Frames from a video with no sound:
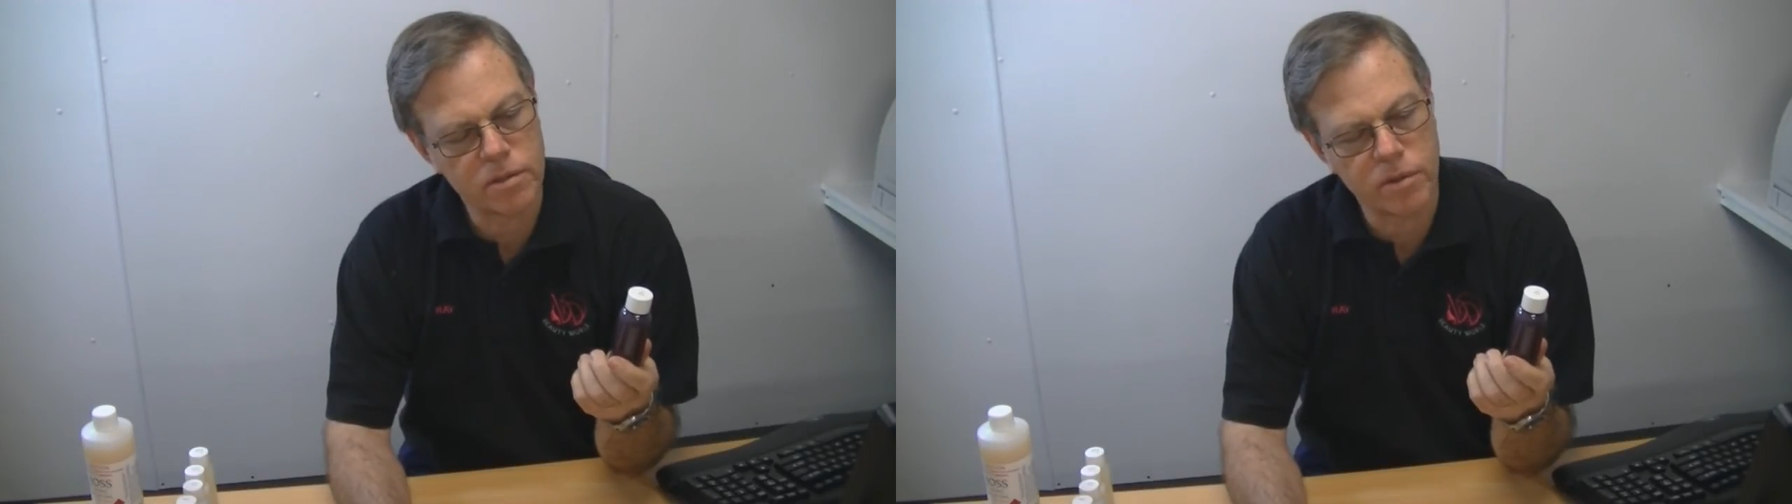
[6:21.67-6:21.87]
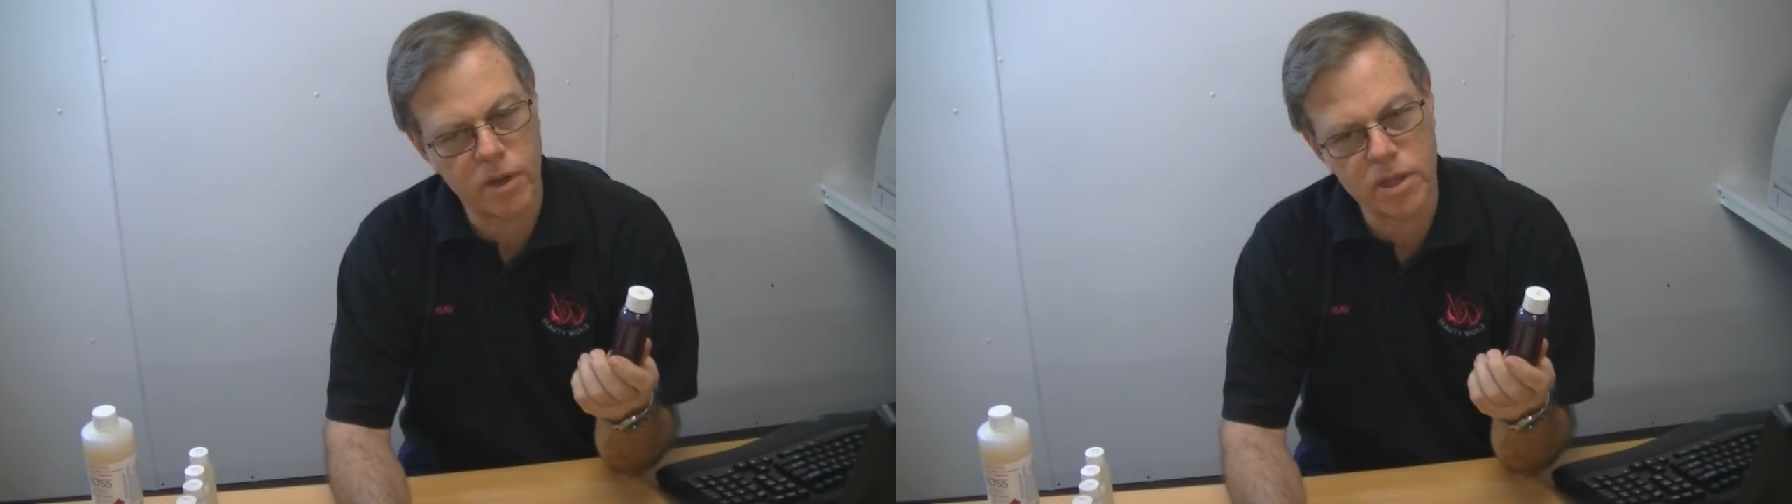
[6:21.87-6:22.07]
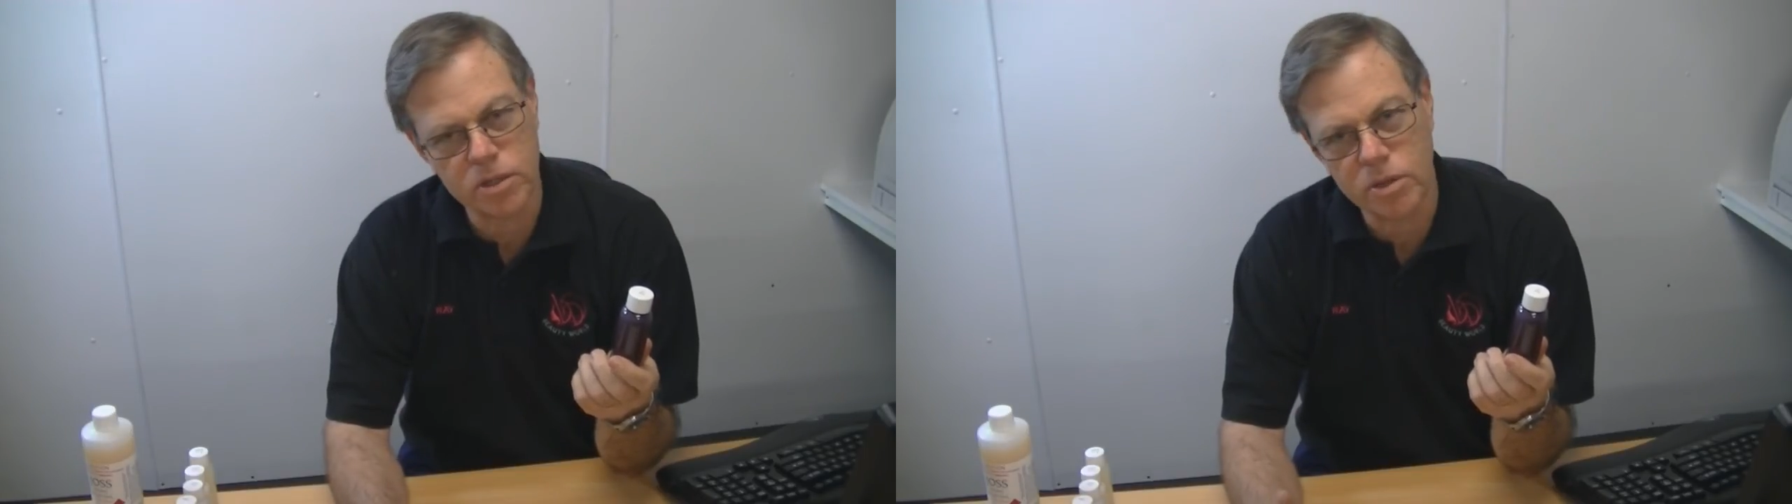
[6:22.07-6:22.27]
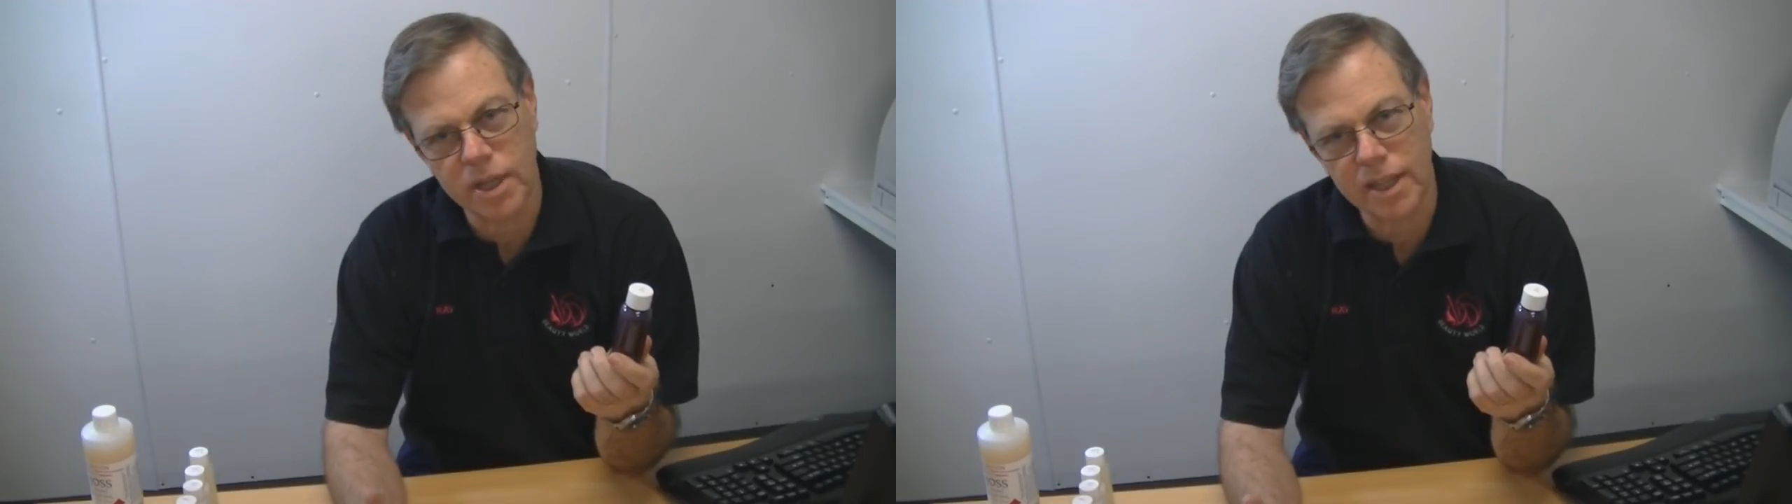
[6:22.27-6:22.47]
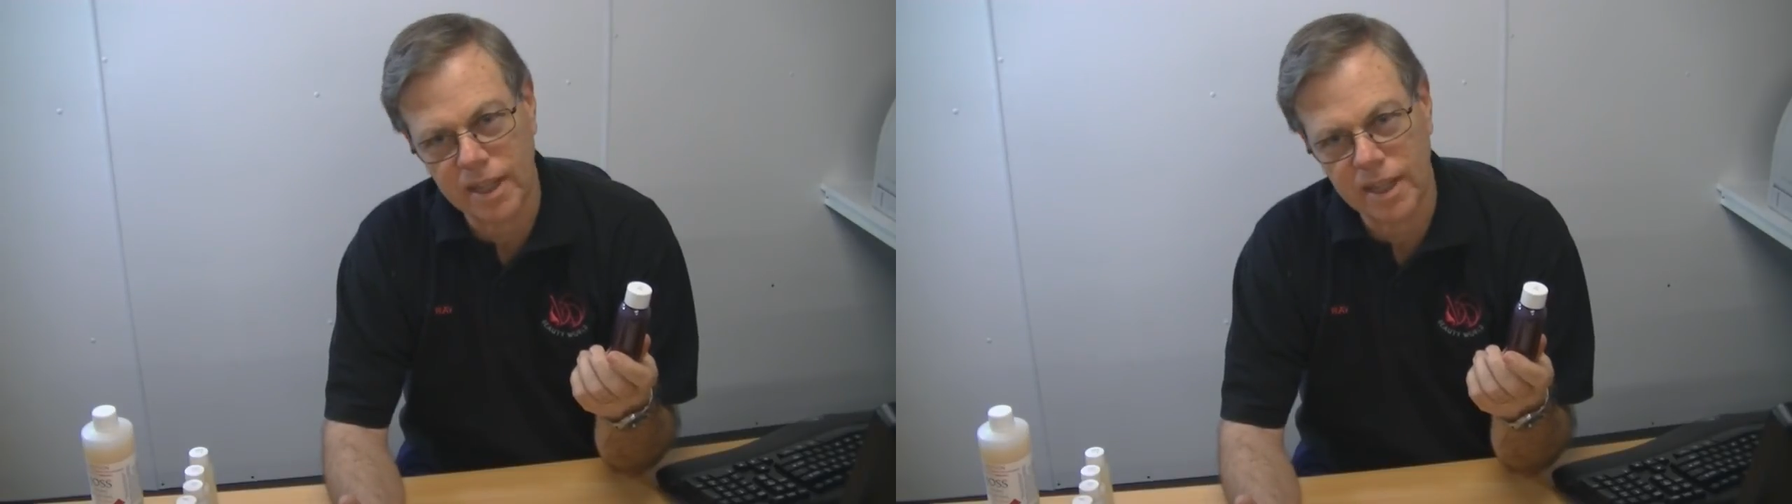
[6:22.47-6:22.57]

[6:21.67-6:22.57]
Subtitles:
find you get